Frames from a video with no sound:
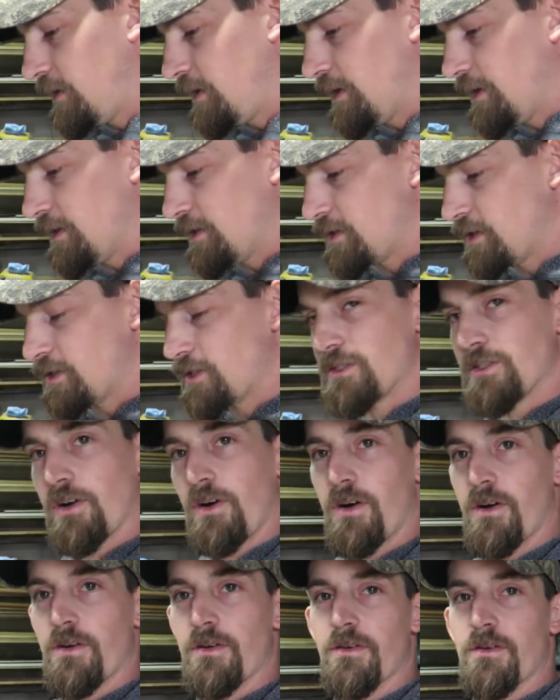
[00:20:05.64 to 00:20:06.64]
the
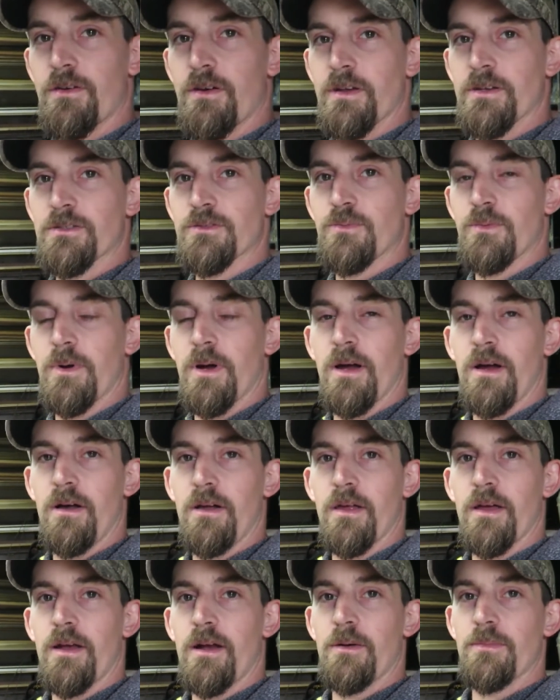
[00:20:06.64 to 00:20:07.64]
starter as
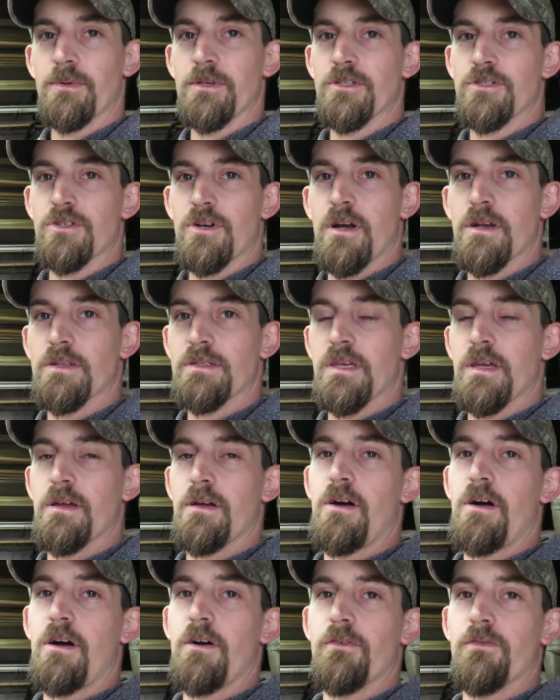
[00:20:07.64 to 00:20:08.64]
well and I'll be trying to take
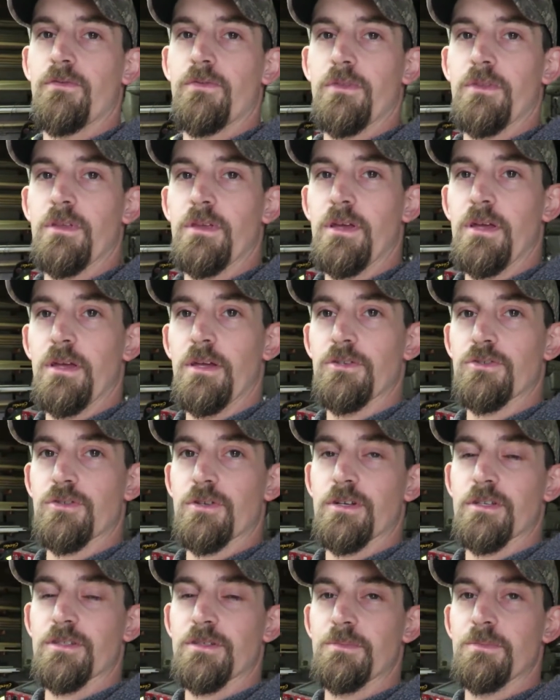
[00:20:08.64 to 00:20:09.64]
off the
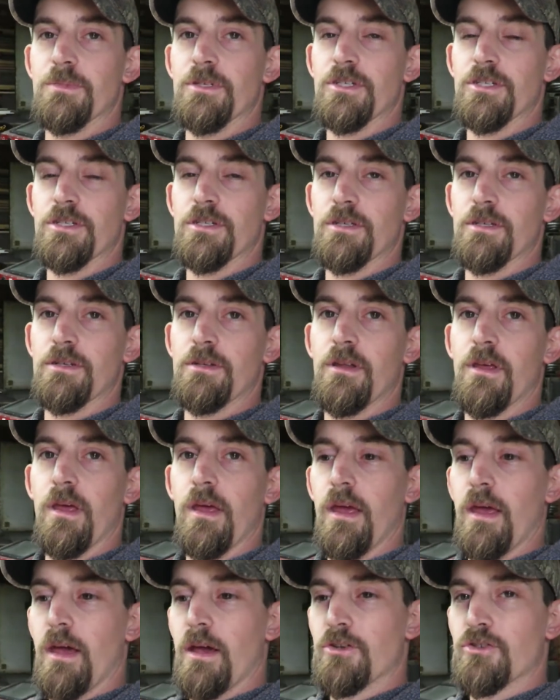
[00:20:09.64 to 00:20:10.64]
transmission.
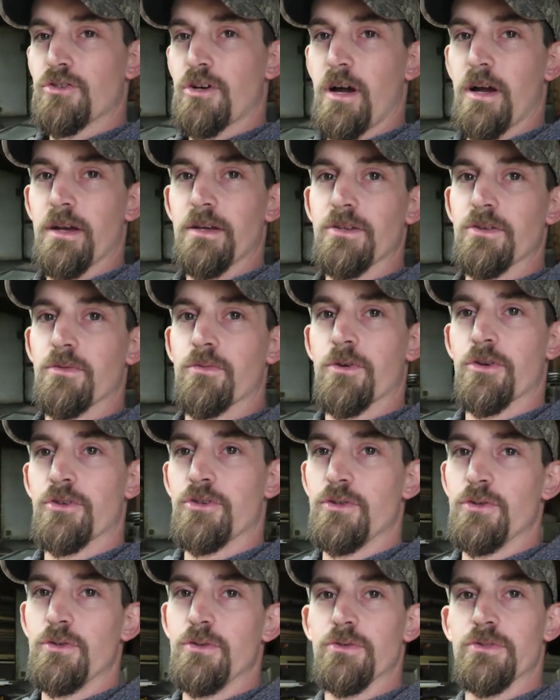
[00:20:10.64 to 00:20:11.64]
Trying to
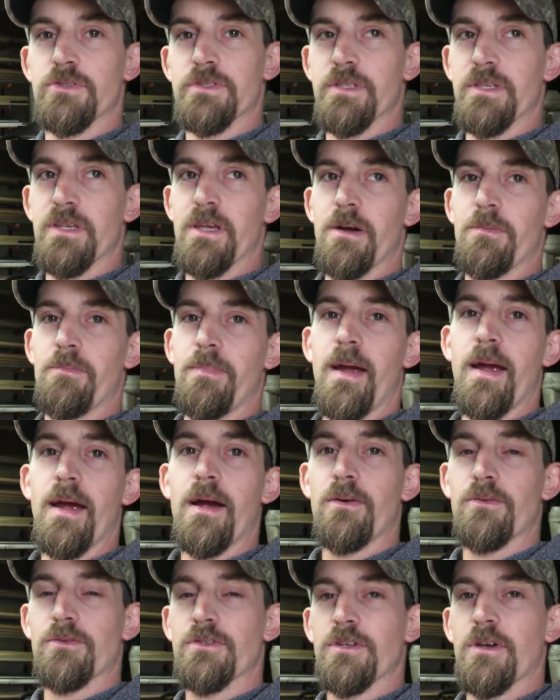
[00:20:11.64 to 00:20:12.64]
reduce the
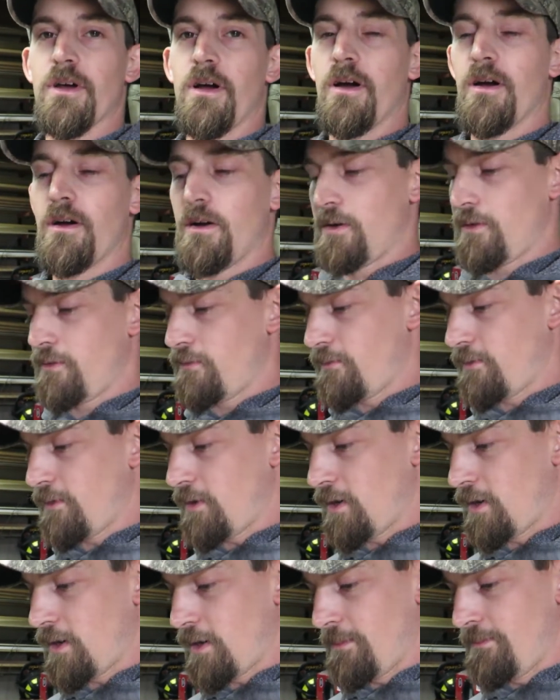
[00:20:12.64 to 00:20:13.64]
amount of
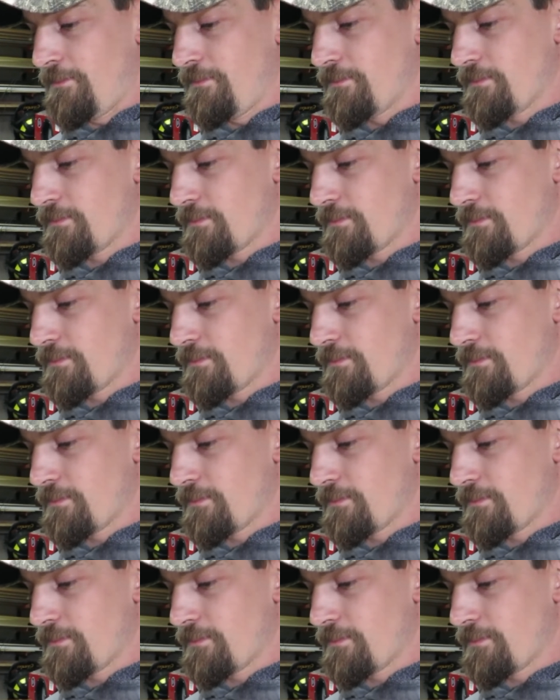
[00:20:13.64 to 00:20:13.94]
uh,